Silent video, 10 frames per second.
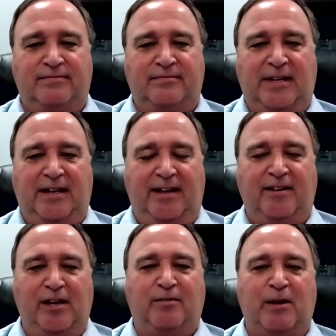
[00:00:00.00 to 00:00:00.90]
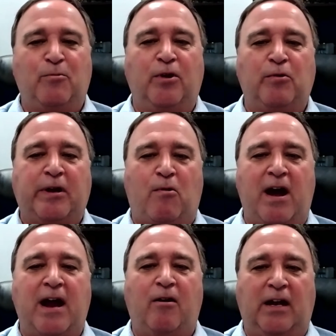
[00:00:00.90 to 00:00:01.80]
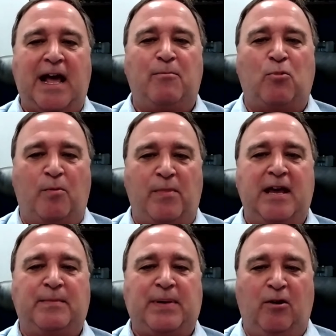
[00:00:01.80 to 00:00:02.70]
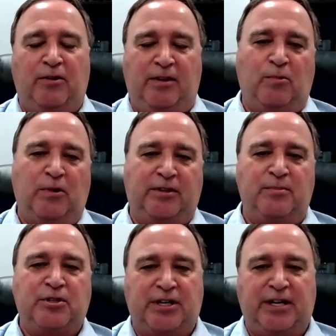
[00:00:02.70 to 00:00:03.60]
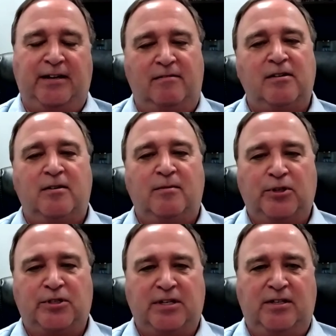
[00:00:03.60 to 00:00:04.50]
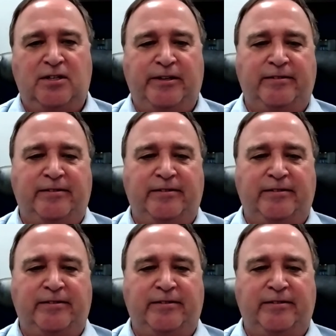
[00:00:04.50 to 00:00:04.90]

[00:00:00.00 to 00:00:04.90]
it would require a lot more manpower than what the machine puts into it.